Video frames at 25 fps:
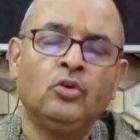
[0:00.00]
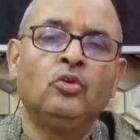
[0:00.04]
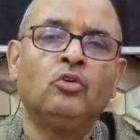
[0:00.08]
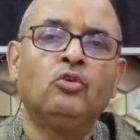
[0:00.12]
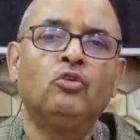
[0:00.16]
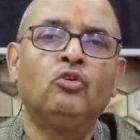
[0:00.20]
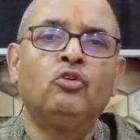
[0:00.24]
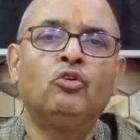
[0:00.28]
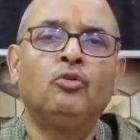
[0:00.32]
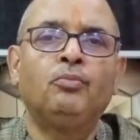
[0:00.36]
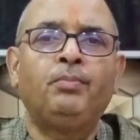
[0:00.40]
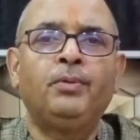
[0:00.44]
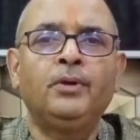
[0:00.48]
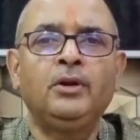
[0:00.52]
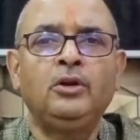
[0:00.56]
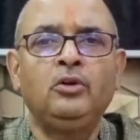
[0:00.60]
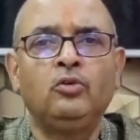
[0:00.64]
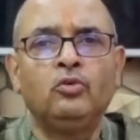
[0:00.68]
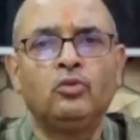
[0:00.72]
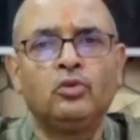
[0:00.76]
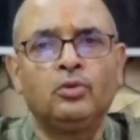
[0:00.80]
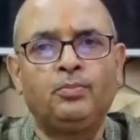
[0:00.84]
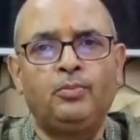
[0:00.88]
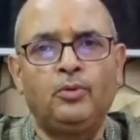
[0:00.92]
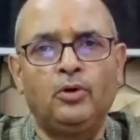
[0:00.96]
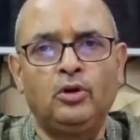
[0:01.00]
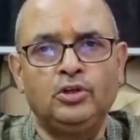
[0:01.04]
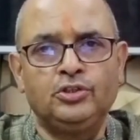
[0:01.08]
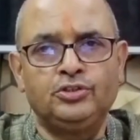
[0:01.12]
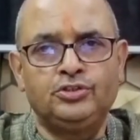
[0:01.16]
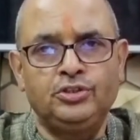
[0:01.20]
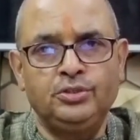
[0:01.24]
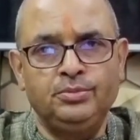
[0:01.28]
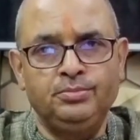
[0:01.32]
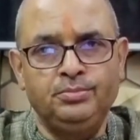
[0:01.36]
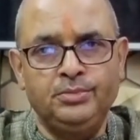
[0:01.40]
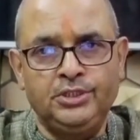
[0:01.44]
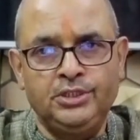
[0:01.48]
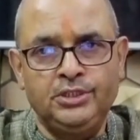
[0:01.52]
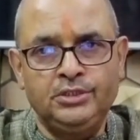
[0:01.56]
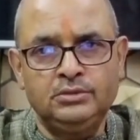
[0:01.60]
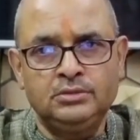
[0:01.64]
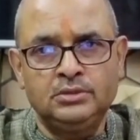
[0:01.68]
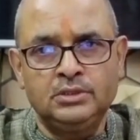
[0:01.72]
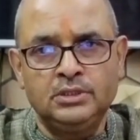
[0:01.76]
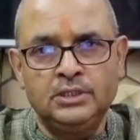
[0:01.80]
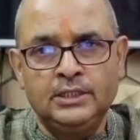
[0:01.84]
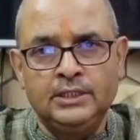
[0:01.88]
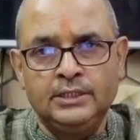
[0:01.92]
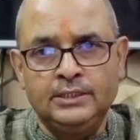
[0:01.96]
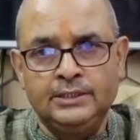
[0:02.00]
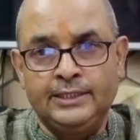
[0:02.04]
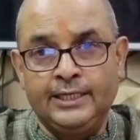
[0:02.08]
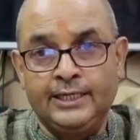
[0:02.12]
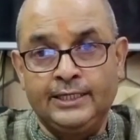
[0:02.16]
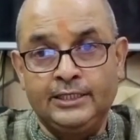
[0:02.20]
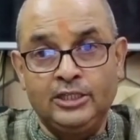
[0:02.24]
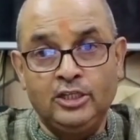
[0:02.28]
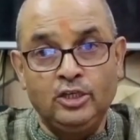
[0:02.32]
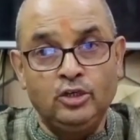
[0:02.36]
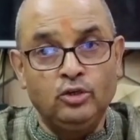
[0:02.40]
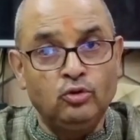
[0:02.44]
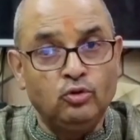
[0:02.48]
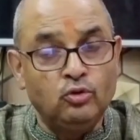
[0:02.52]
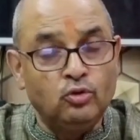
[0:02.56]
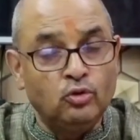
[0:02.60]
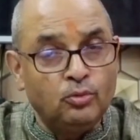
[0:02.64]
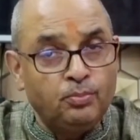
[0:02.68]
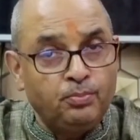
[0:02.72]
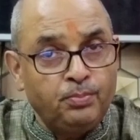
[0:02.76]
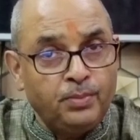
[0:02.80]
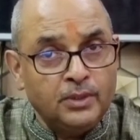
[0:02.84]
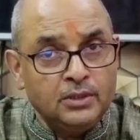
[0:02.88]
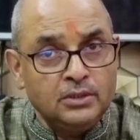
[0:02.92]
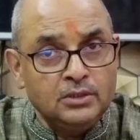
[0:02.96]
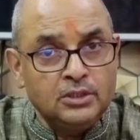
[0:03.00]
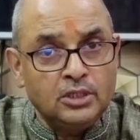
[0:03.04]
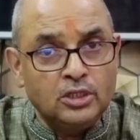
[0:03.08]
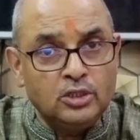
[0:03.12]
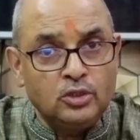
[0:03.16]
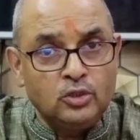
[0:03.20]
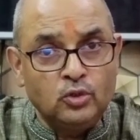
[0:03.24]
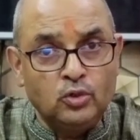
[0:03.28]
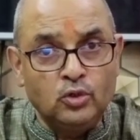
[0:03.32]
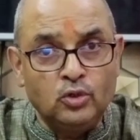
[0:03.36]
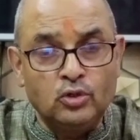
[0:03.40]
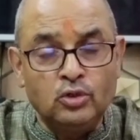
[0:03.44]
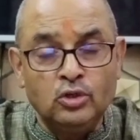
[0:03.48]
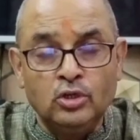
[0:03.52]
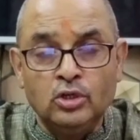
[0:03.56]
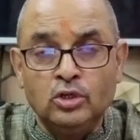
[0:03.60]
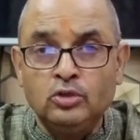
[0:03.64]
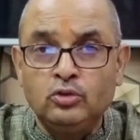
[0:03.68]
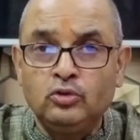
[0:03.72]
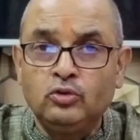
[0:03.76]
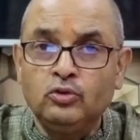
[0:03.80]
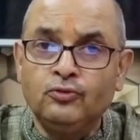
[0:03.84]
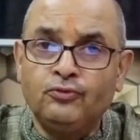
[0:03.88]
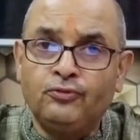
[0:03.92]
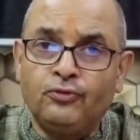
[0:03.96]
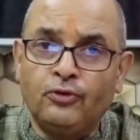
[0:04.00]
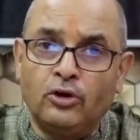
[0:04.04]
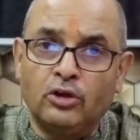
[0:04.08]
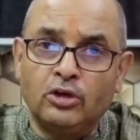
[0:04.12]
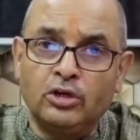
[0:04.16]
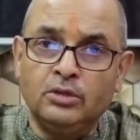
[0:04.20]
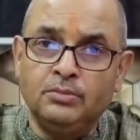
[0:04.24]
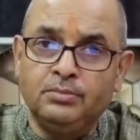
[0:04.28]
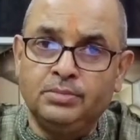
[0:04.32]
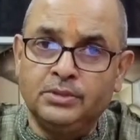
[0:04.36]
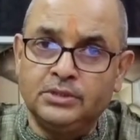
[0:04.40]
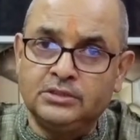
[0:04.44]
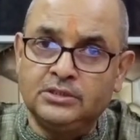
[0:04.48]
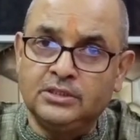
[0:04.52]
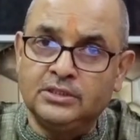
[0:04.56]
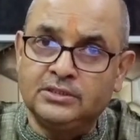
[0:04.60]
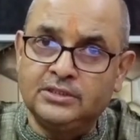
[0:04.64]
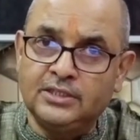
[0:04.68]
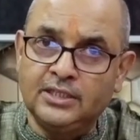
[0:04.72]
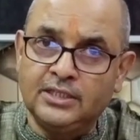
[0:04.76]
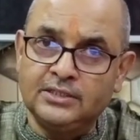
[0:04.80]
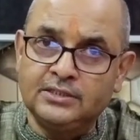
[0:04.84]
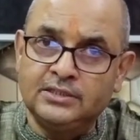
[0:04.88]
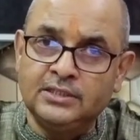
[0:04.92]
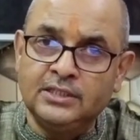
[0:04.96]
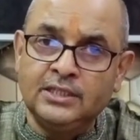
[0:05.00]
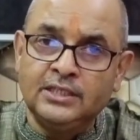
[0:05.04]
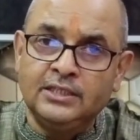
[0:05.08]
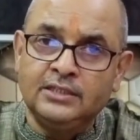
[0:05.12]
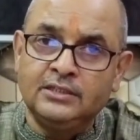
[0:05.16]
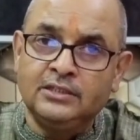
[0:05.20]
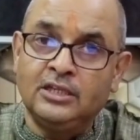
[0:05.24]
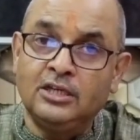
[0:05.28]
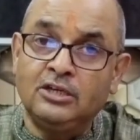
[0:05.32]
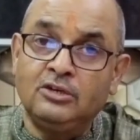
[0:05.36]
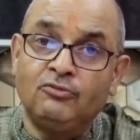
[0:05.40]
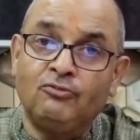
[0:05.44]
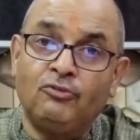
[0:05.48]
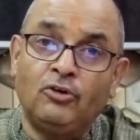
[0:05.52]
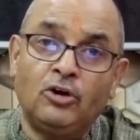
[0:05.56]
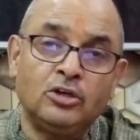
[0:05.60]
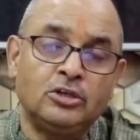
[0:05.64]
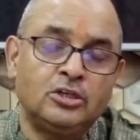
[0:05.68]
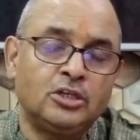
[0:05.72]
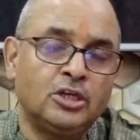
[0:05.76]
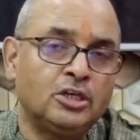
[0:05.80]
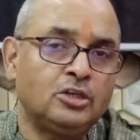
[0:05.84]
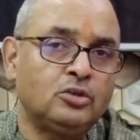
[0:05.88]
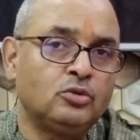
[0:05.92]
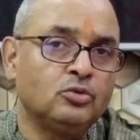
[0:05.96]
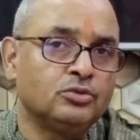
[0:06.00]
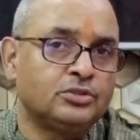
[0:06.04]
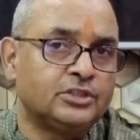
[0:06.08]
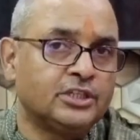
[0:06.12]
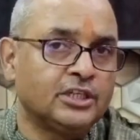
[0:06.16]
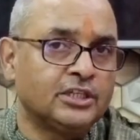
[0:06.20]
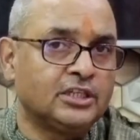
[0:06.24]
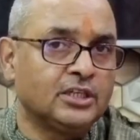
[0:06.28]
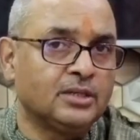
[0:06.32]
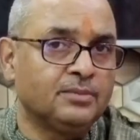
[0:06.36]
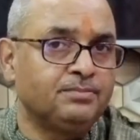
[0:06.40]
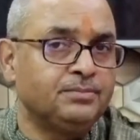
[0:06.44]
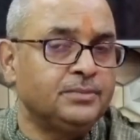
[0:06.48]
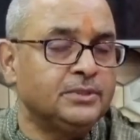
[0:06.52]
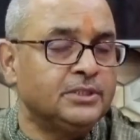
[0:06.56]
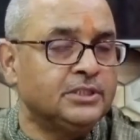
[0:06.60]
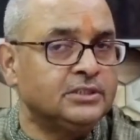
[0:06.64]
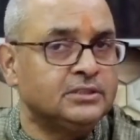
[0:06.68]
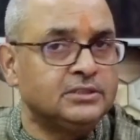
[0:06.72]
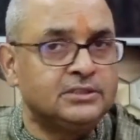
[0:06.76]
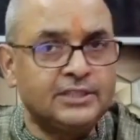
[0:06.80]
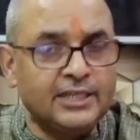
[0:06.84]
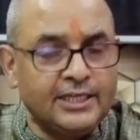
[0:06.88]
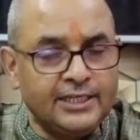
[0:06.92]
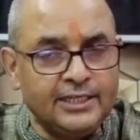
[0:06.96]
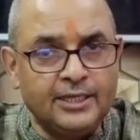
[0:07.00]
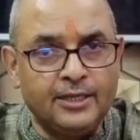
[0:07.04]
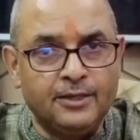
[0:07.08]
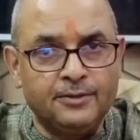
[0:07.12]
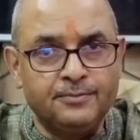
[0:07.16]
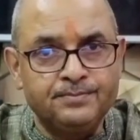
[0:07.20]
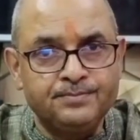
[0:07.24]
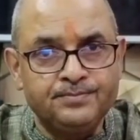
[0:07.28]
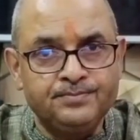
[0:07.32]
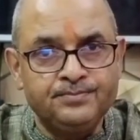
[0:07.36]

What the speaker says: Open door policy means that they opened the door to foreign businesses that wanted to set up in China.